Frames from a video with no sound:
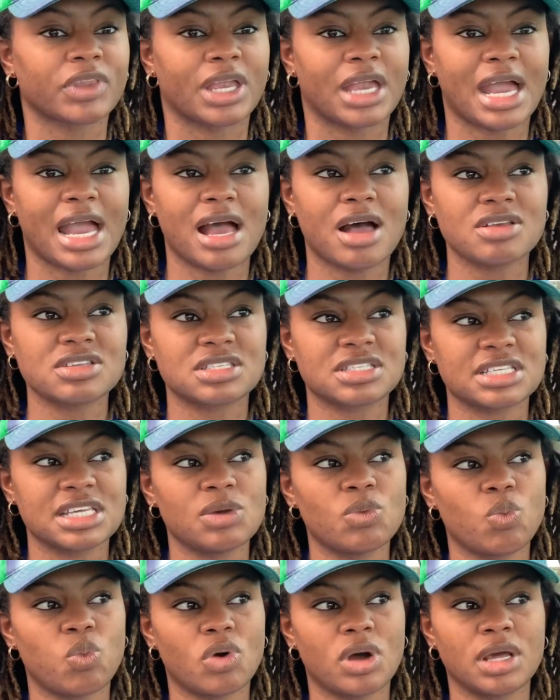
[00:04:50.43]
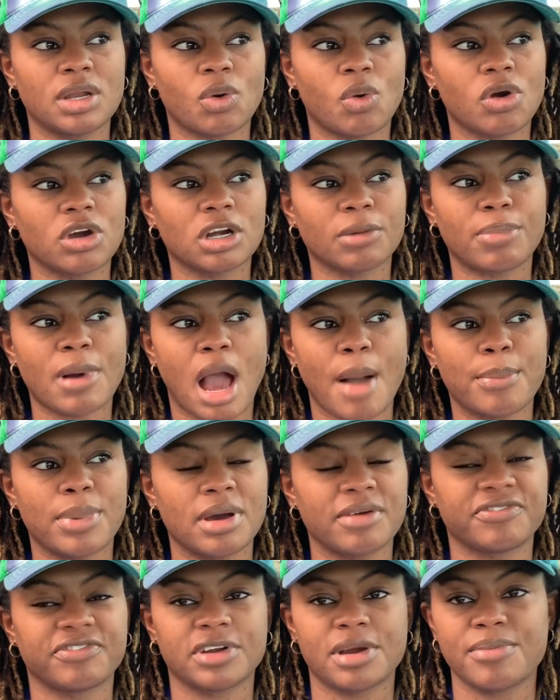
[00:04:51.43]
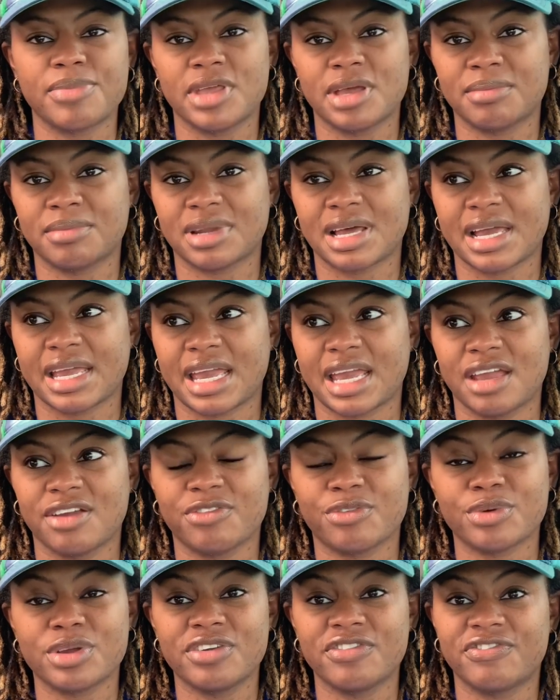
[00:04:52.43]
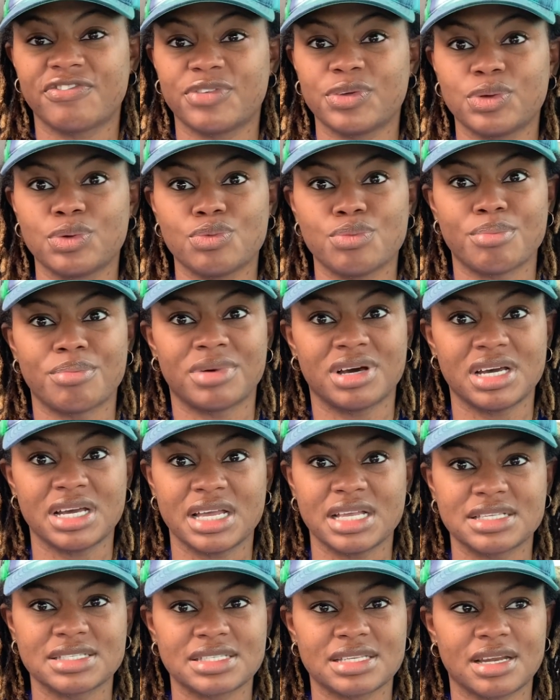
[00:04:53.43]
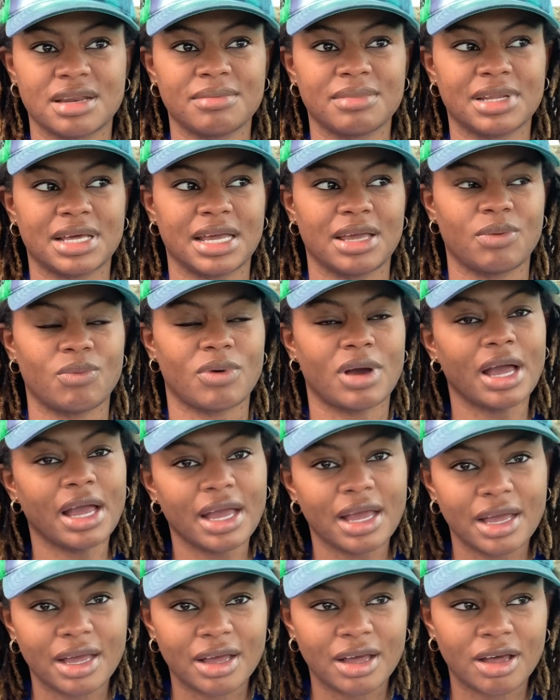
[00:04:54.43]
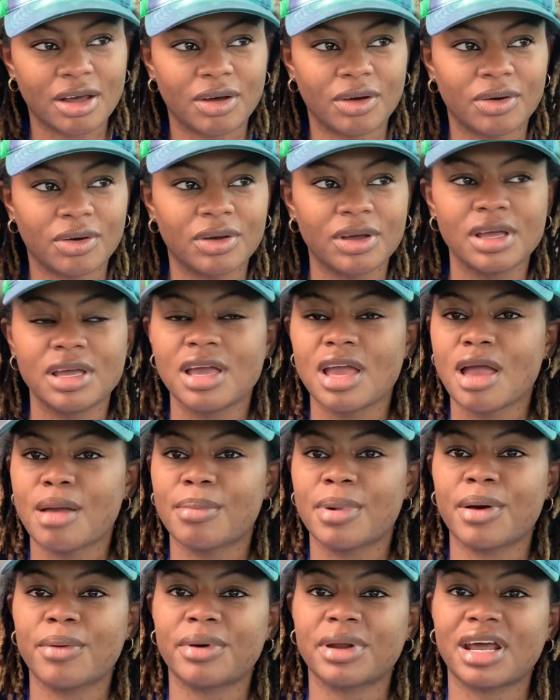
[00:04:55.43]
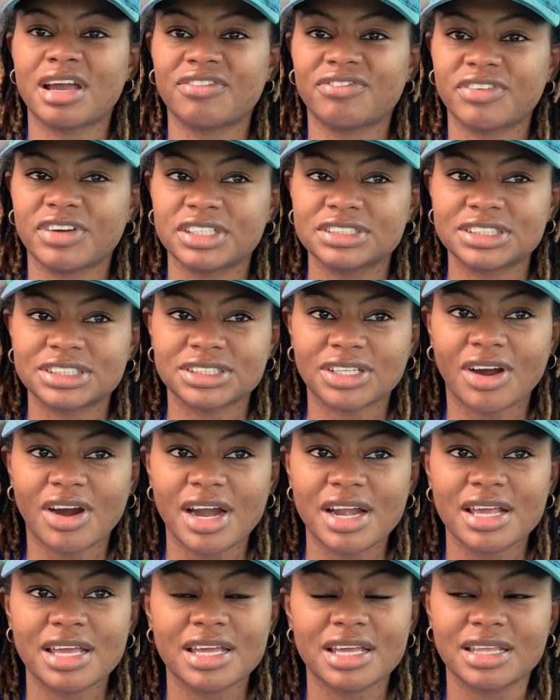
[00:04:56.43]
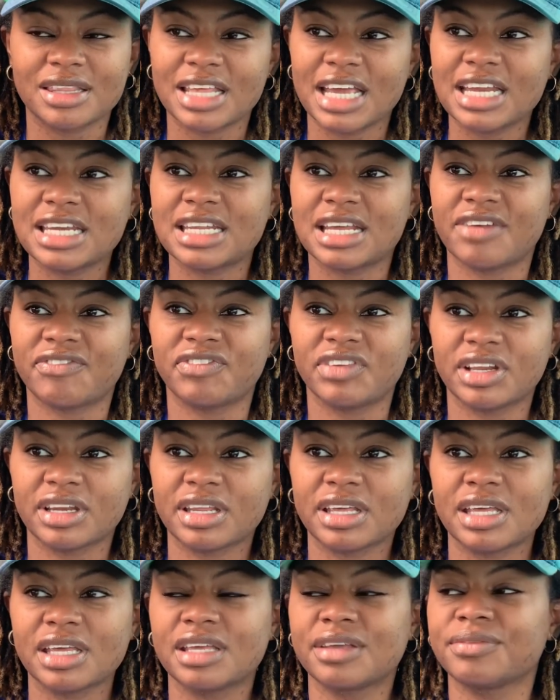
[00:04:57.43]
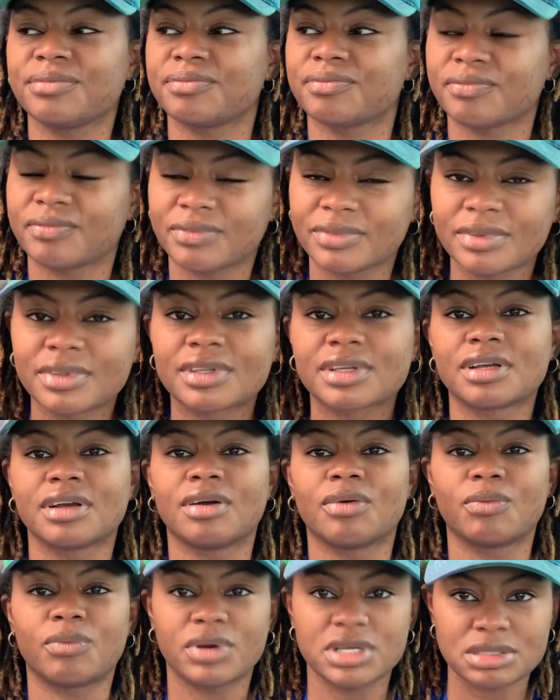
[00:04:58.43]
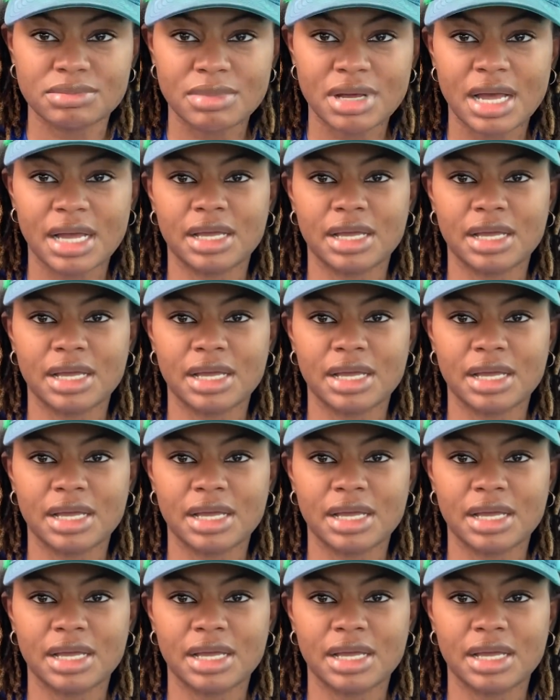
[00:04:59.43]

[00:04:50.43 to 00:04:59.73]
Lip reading: I'll see one order pop up from them like every few months, and I'm like, wow. But when I first started, they definitely was my